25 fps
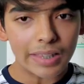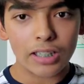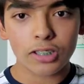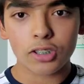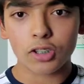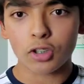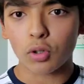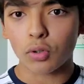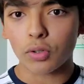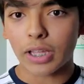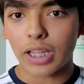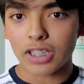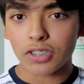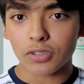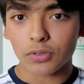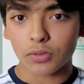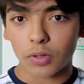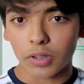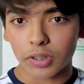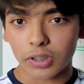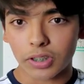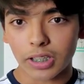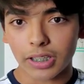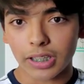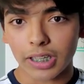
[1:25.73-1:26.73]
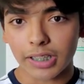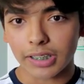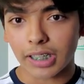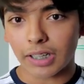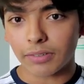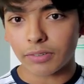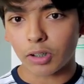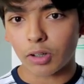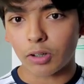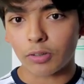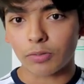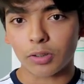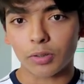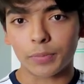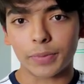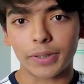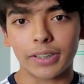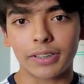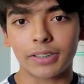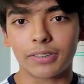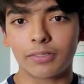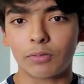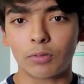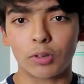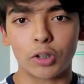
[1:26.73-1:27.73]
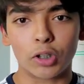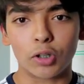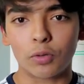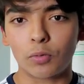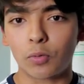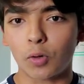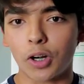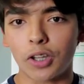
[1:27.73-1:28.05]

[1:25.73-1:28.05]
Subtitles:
So that's one thing I got going for me: good